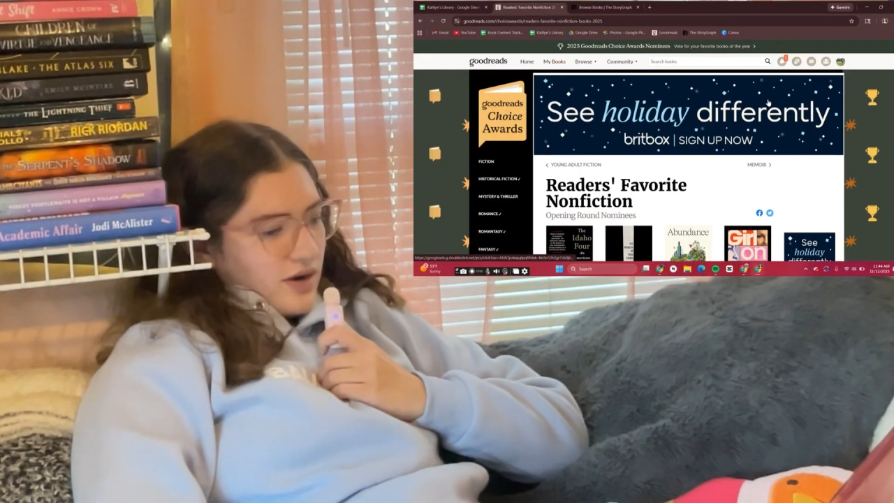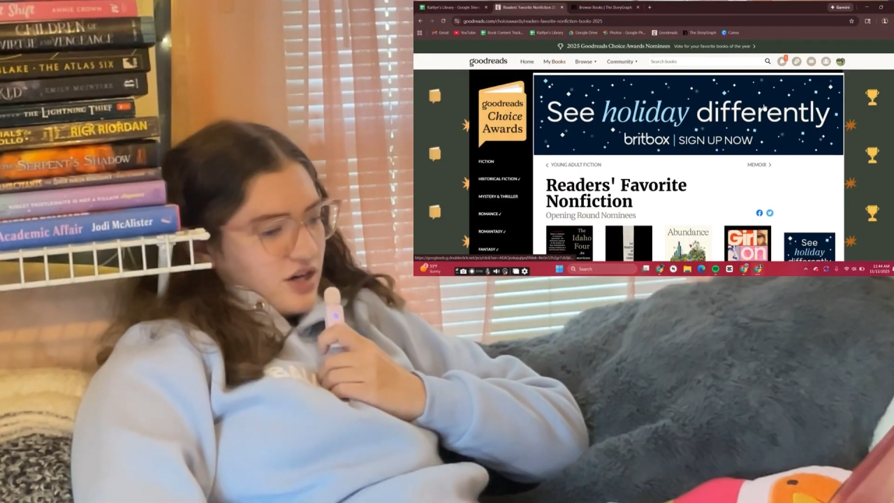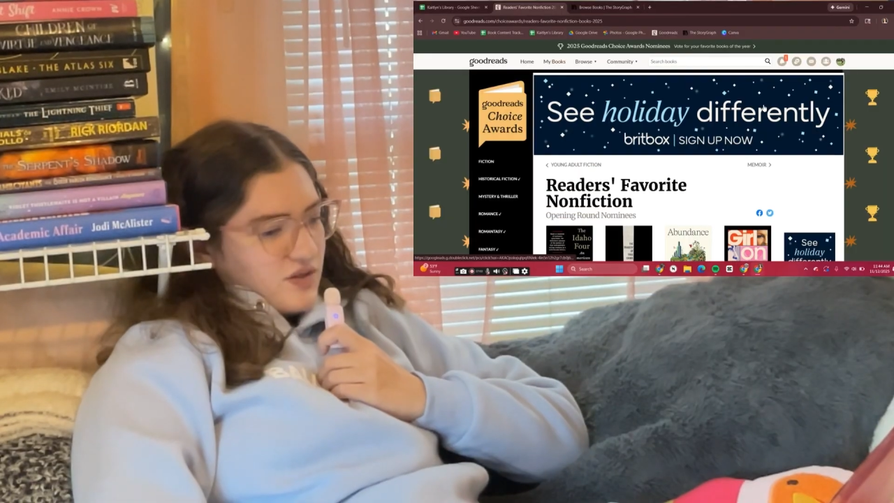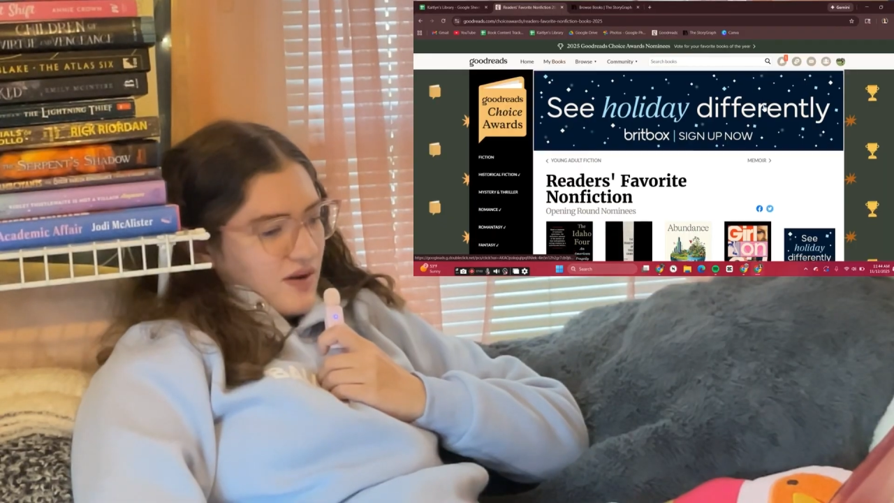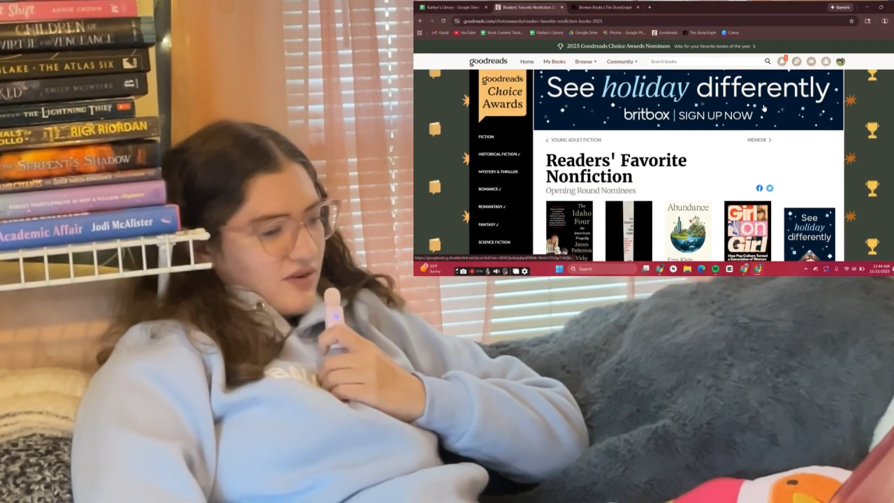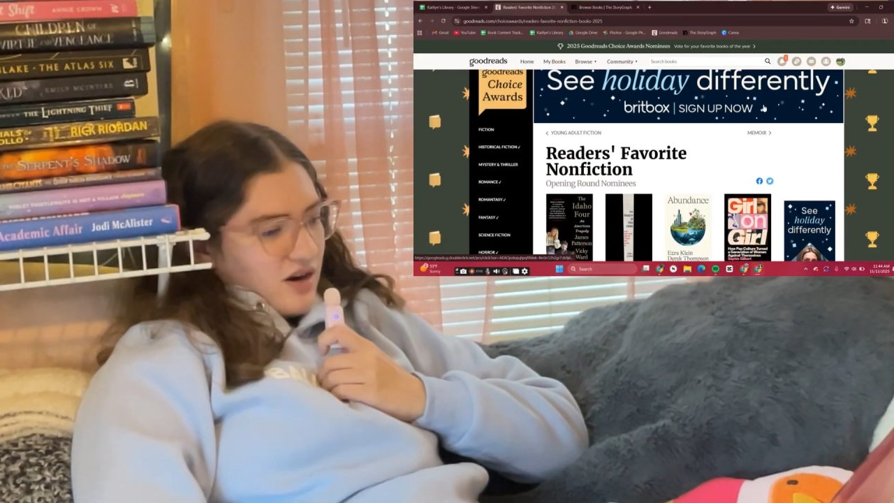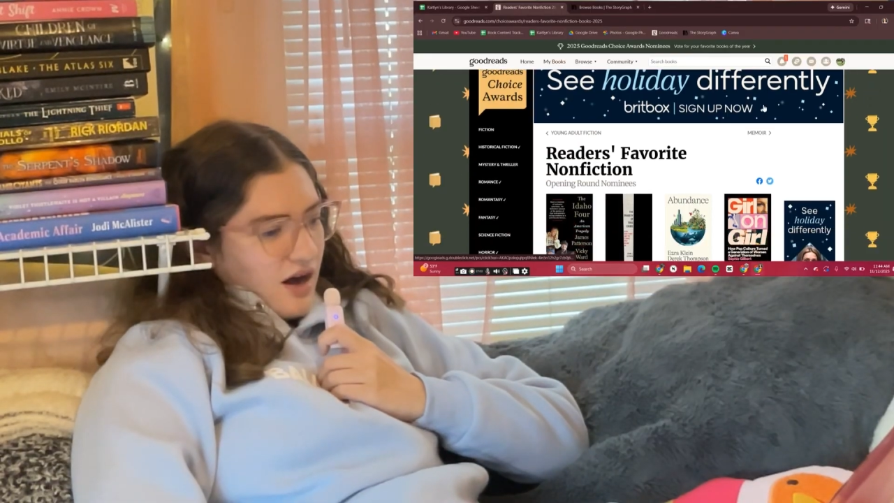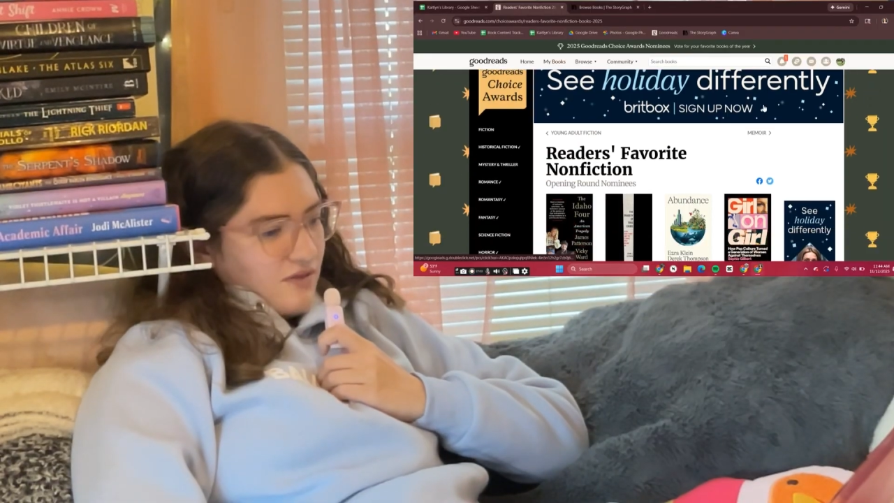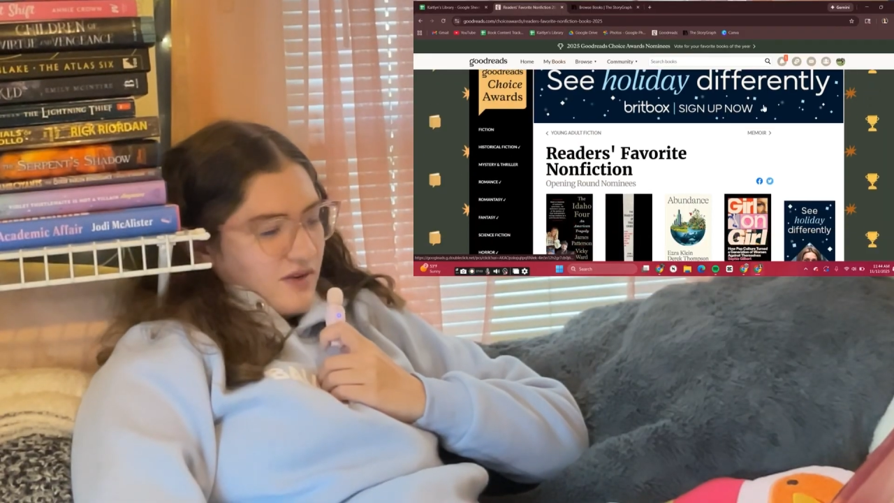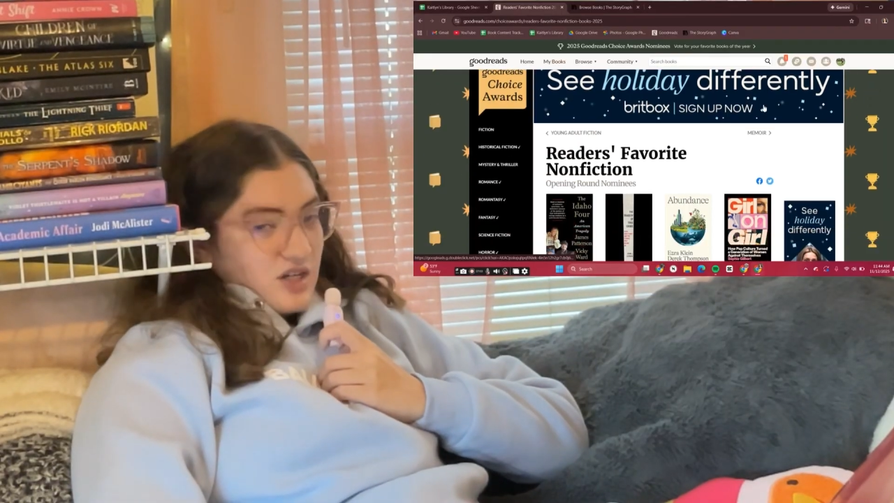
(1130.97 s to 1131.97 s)
Reader's favorite
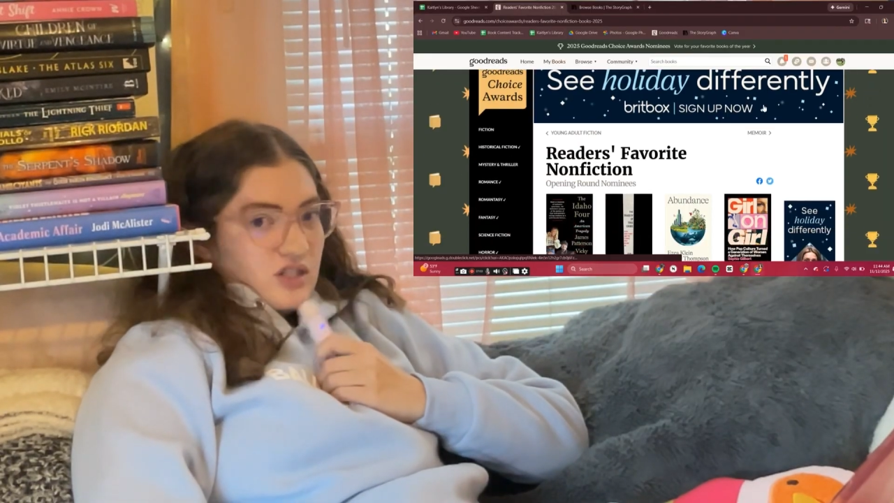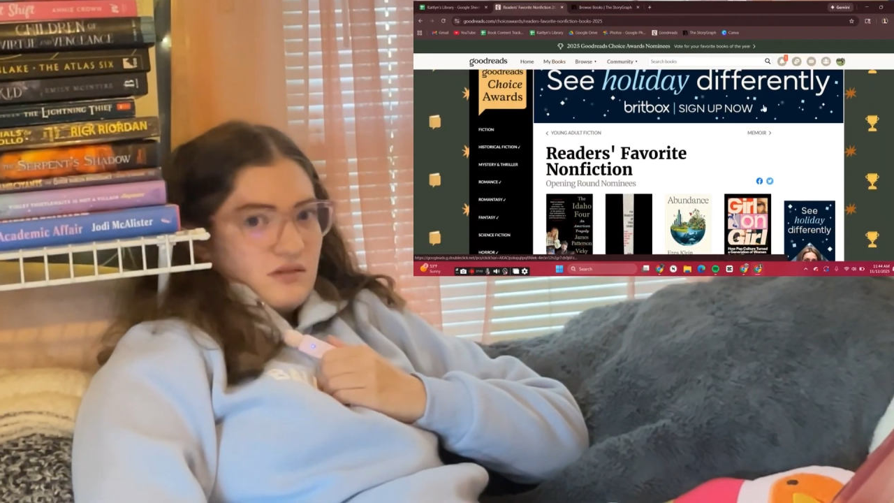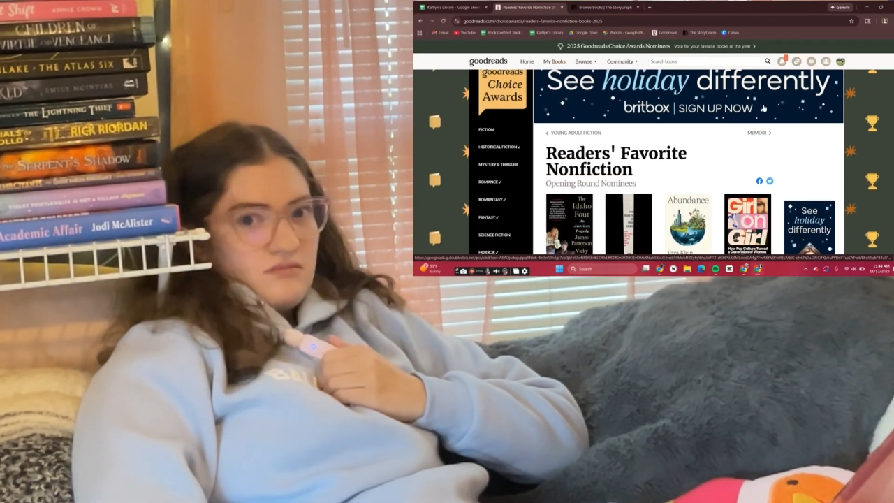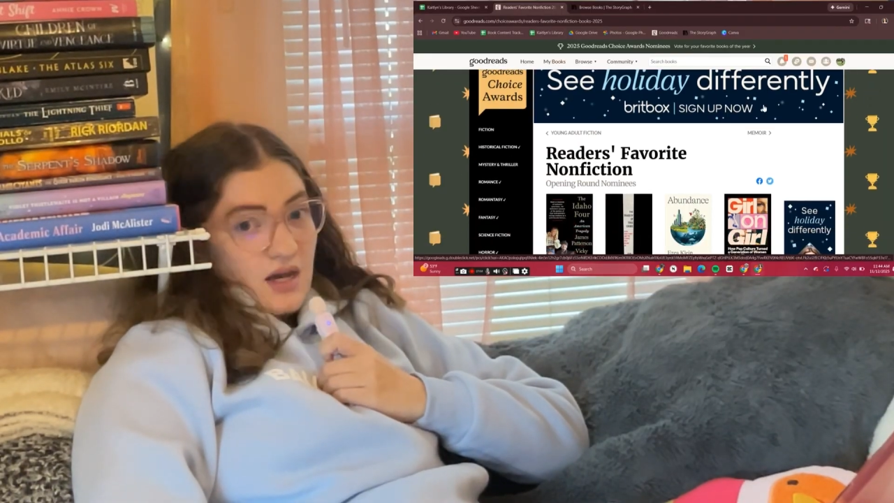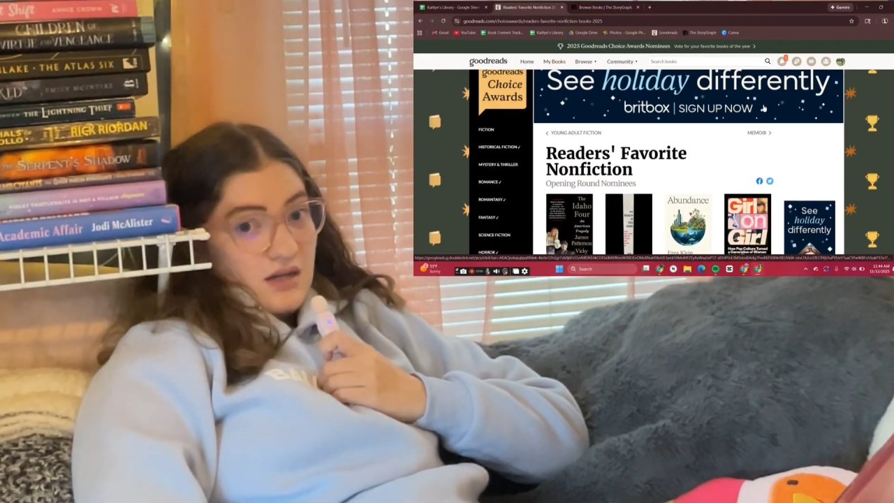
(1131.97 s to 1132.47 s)
nonfiction.